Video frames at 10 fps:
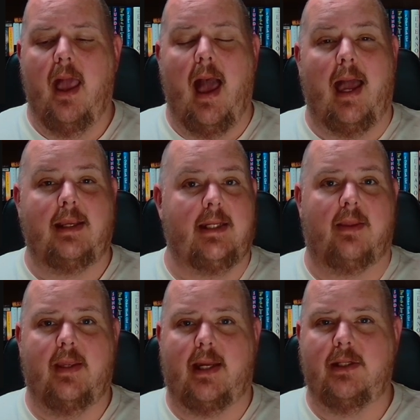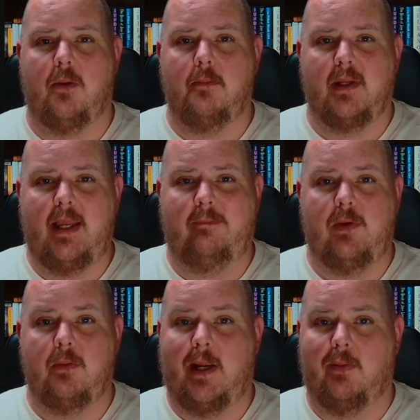it's not that I don't believe
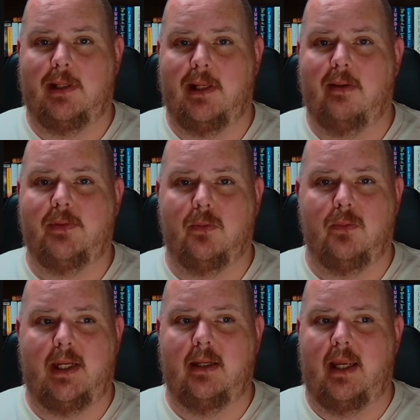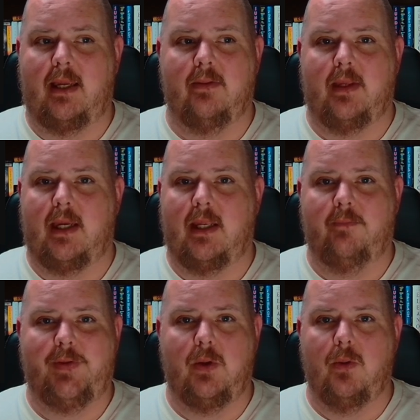you, but I would love to read either the
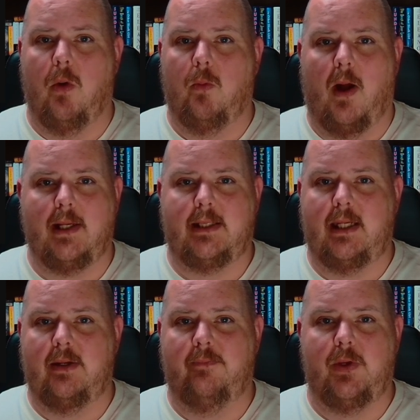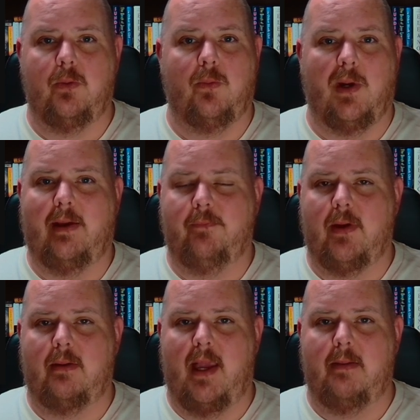interview or watch the interview, whatever
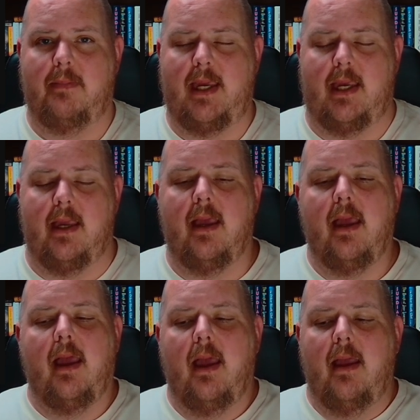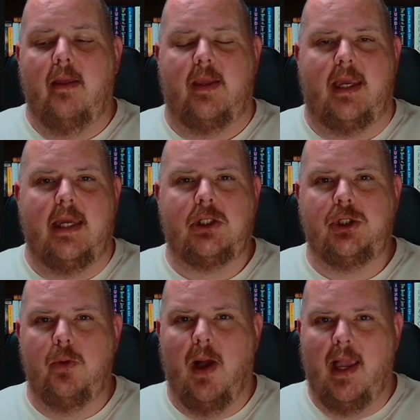it may be. The
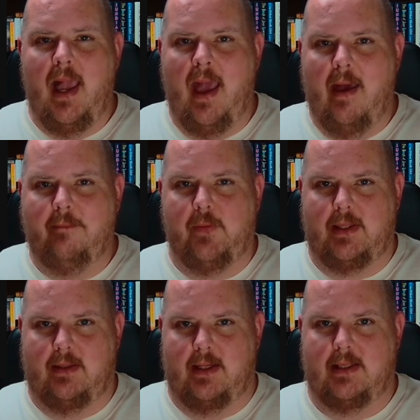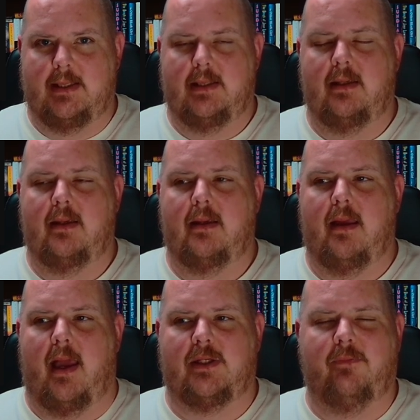issue I have with this
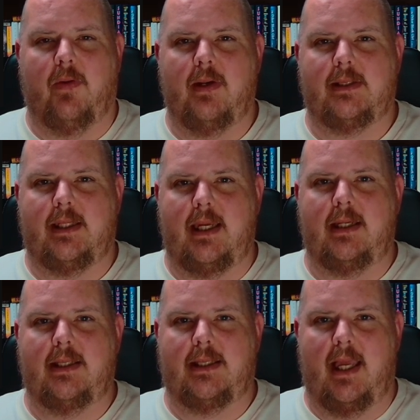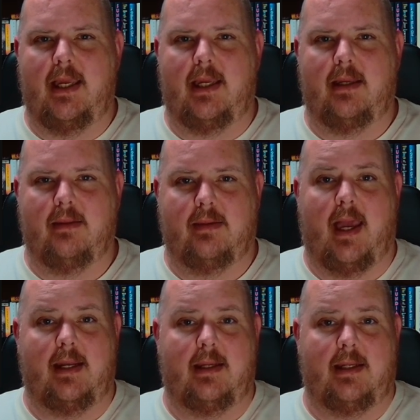as far as King saying
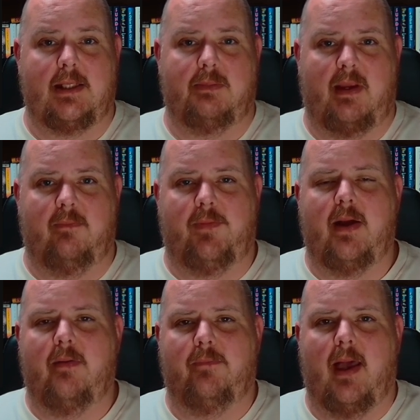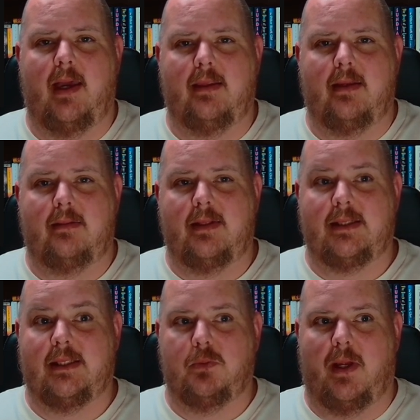that it has been verified that this is what